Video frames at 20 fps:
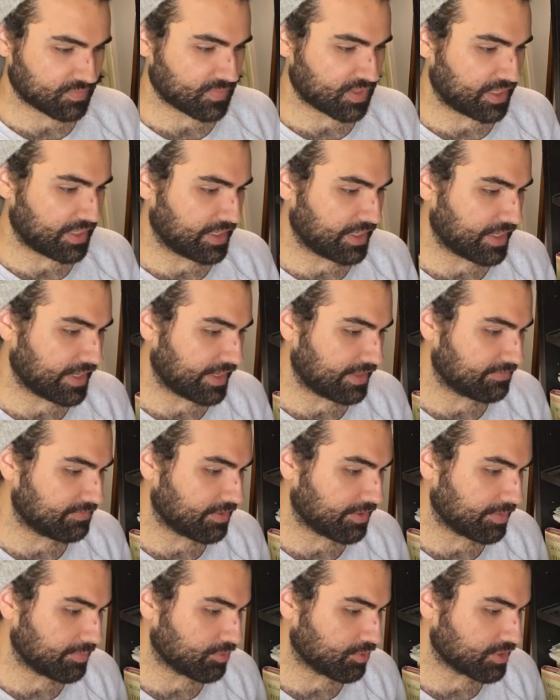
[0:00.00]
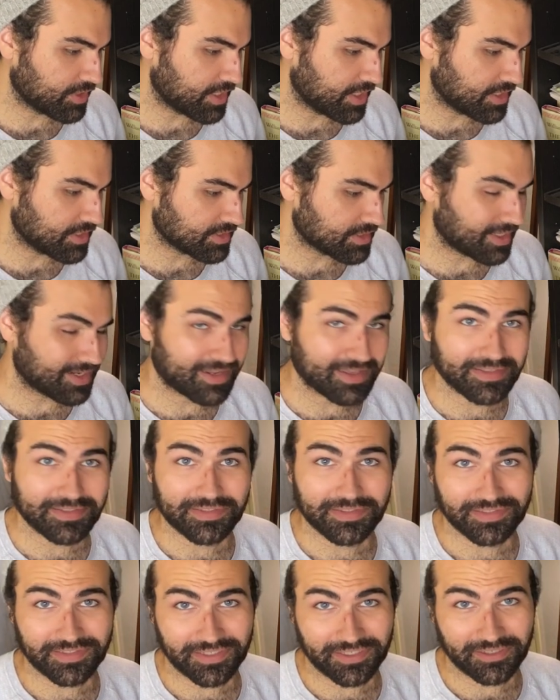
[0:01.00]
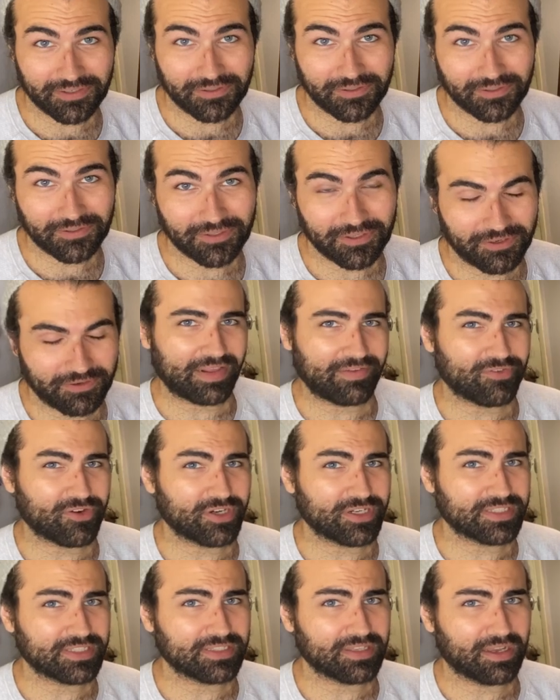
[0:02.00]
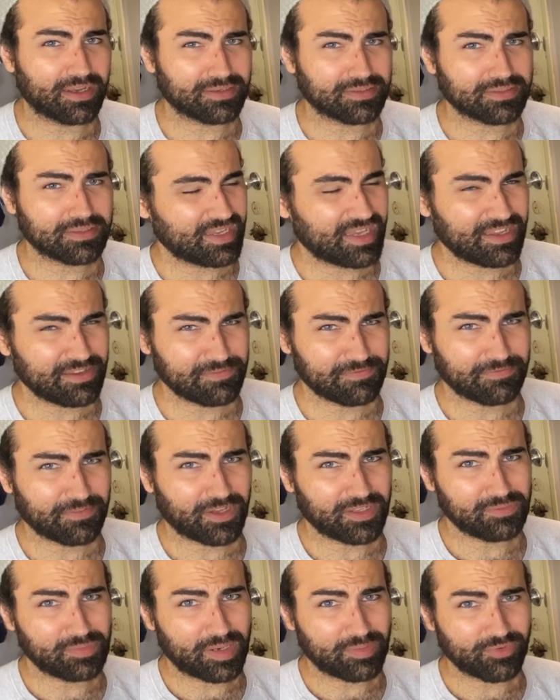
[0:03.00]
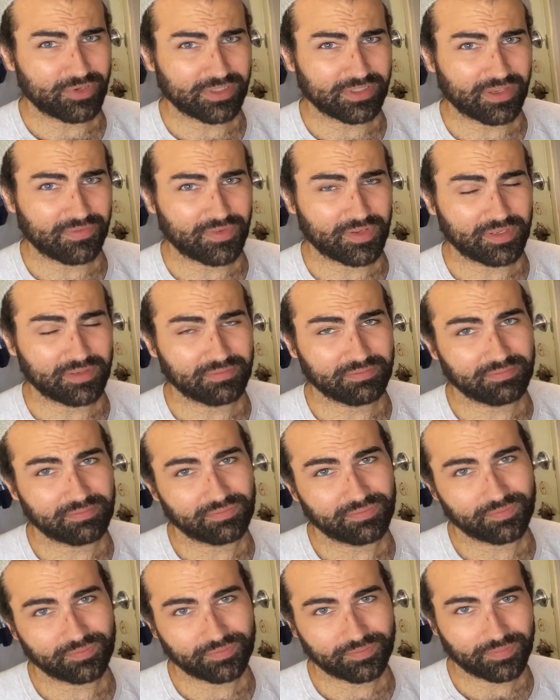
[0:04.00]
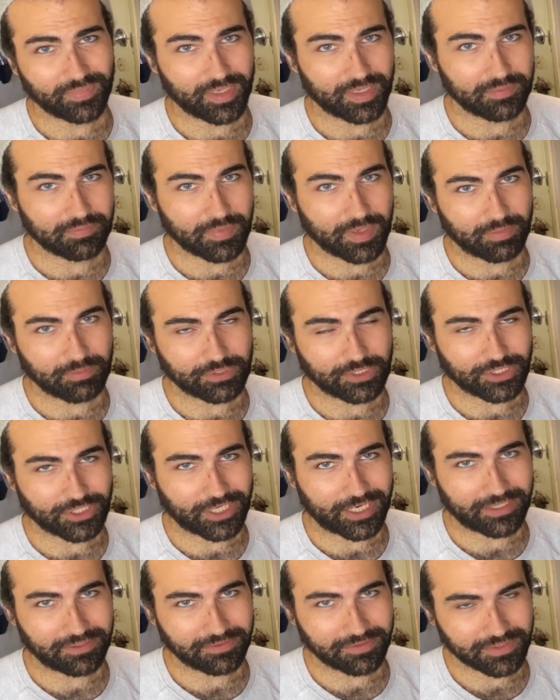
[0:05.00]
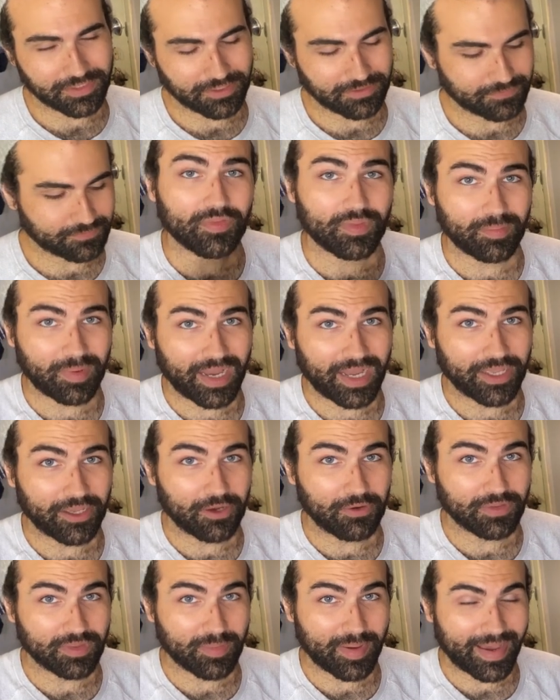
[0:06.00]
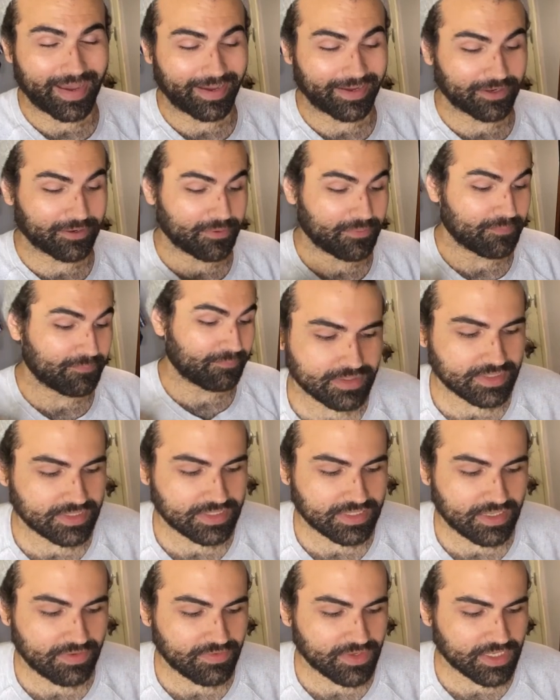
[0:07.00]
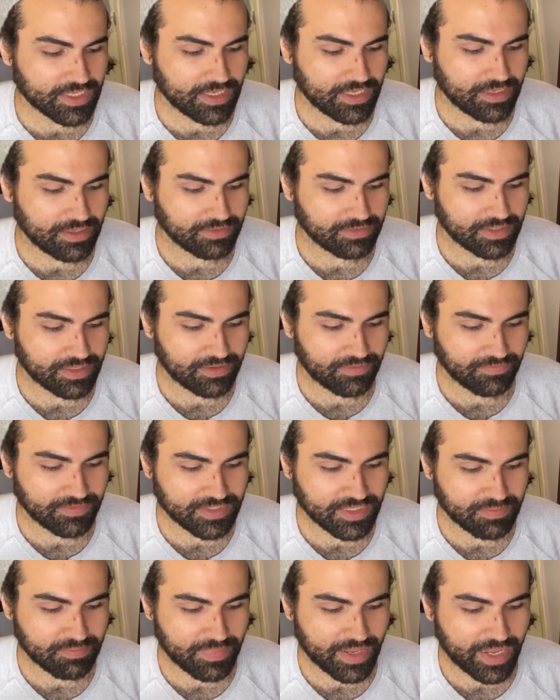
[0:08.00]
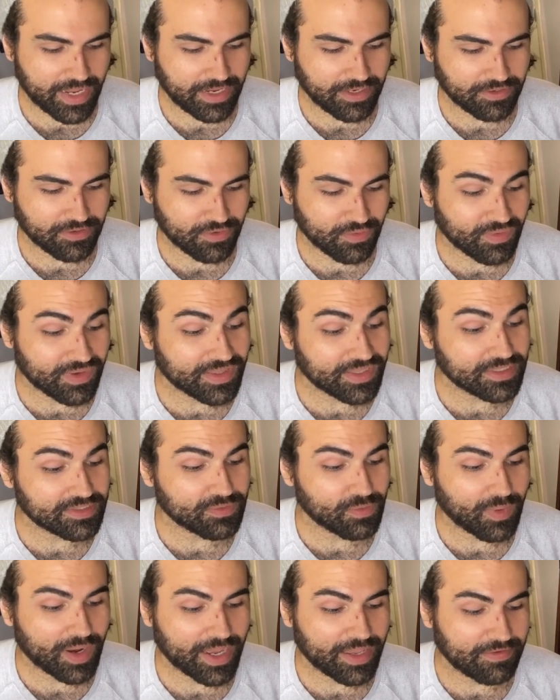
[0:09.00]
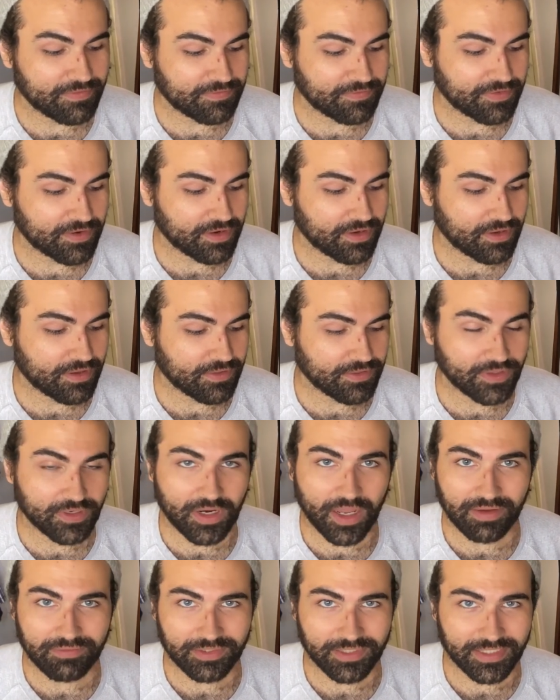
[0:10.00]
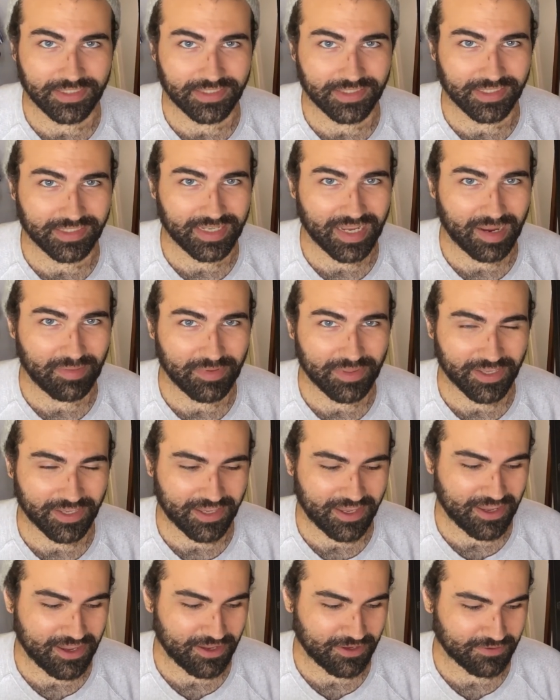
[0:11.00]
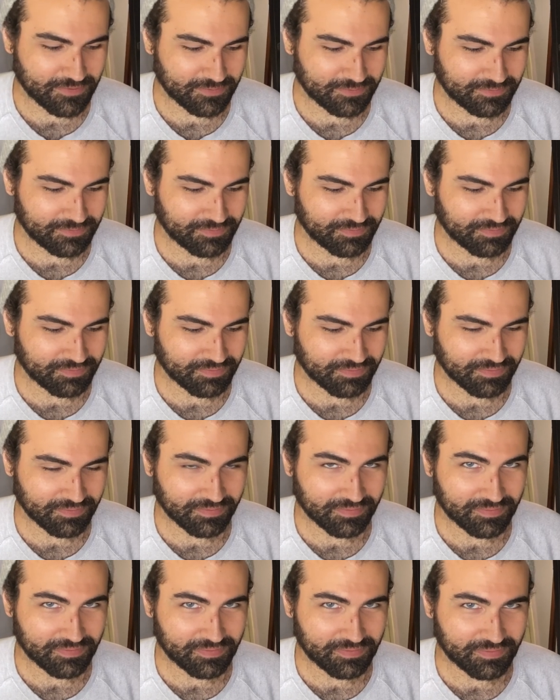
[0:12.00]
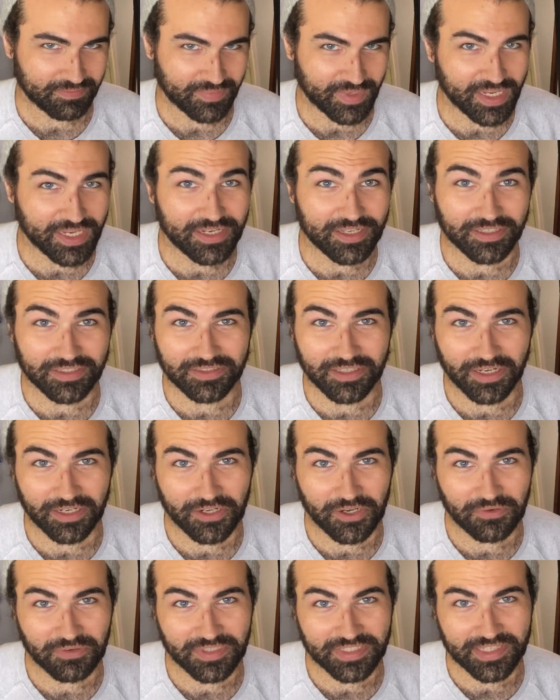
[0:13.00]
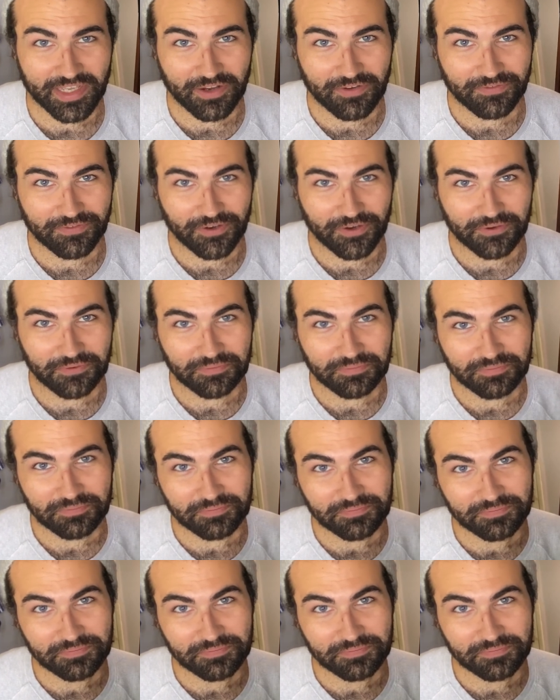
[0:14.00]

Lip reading: I had very poor taste and I still do. I've heard it sucks. I have fond memories of it, but I was a child, so. The bio in the back. Stephen King lives in Maine with his wife, the novelist Tabitha King. He does not own a cell phone.